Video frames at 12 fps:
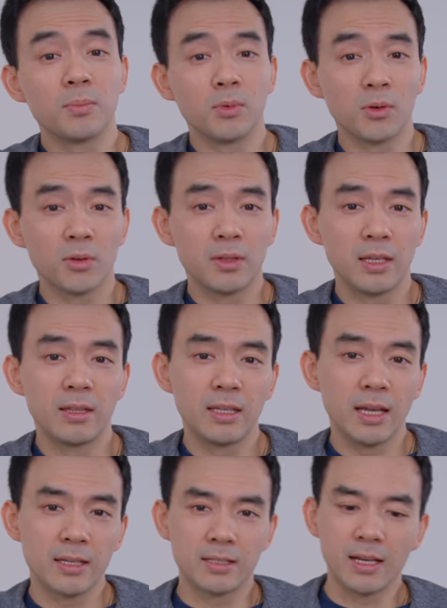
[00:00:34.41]
more than
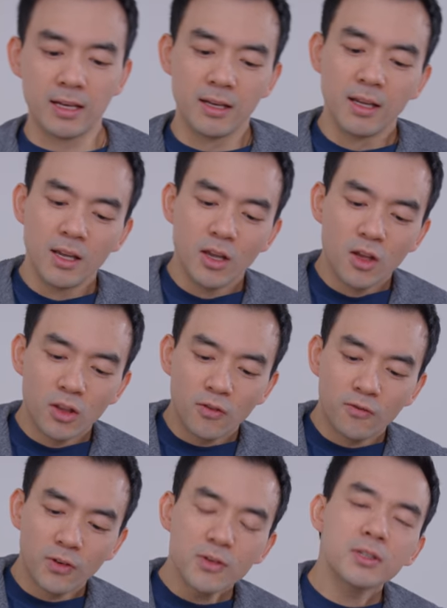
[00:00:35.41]
the S10. The
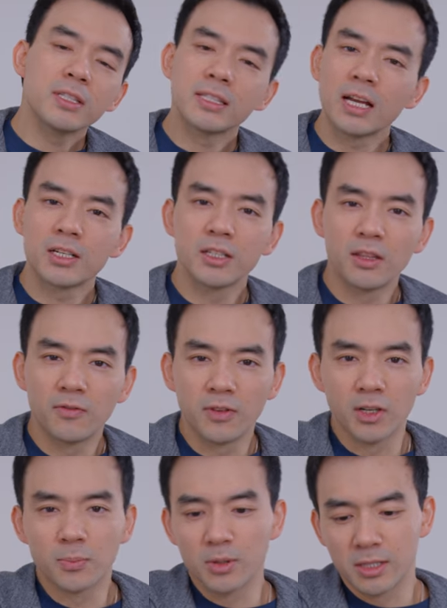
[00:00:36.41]
first is actually the
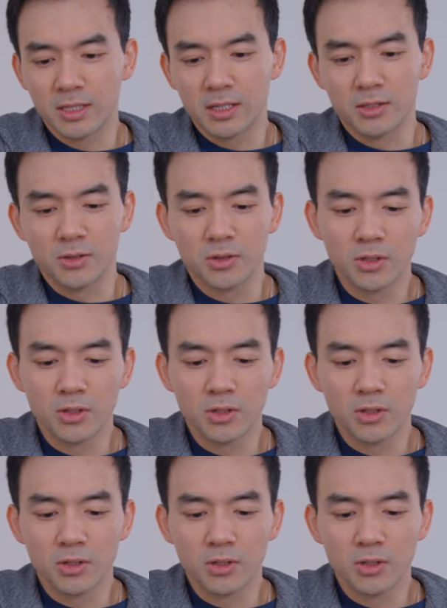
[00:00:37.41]
fingerprint sensor.